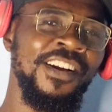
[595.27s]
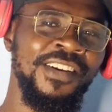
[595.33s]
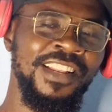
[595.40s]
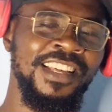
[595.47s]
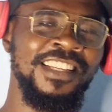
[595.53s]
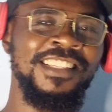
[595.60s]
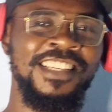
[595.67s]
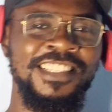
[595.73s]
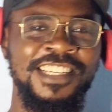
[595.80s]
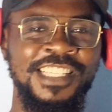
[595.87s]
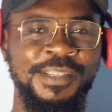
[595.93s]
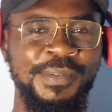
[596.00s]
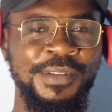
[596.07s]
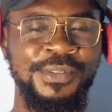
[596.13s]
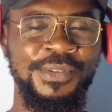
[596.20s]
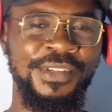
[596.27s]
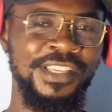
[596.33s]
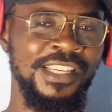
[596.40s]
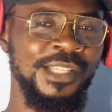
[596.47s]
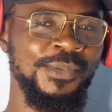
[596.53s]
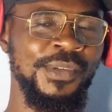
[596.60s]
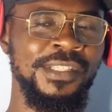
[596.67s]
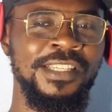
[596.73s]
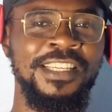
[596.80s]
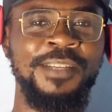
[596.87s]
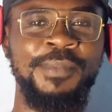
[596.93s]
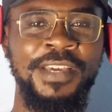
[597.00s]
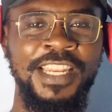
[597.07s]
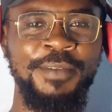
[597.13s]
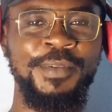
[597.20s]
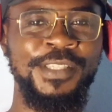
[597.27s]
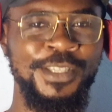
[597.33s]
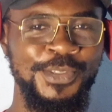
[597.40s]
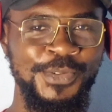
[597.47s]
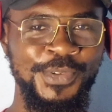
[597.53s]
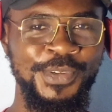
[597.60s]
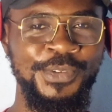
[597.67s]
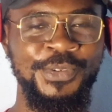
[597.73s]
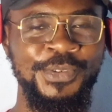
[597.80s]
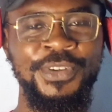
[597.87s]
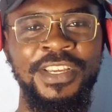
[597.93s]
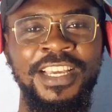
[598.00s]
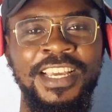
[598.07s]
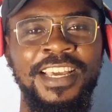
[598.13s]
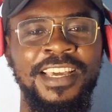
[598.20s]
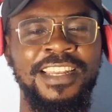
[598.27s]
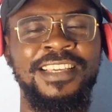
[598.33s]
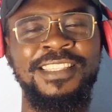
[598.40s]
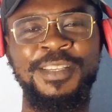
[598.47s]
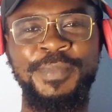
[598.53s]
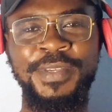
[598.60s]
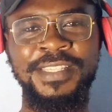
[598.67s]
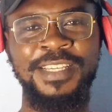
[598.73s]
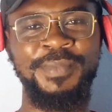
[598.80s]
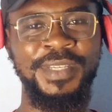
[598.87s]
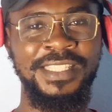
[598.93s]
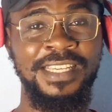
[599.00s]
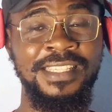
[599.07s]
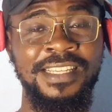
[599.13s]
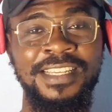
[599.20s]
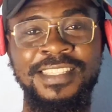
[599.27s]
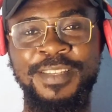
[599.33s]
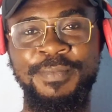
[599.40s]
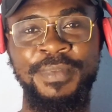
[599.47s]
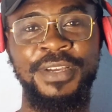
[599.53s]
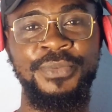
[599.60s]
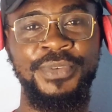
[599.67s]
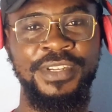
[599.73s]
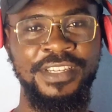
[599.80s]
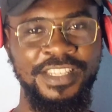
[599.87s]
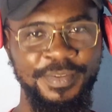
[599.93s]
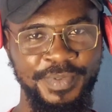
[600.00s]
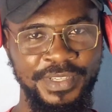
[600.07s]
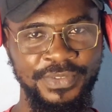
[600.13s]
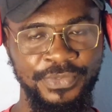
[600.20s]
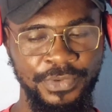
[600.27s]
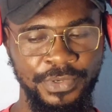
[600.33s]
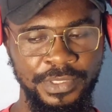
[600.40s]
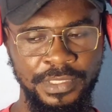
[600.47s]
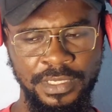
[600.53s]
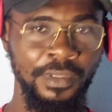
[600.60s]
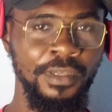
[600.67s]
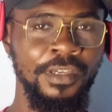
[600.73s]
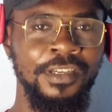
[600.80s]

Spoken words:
Alright, ladies and gentlemen, so yes, once again, my name is Setridu, and I still maintain my title as the man with the deepest voice.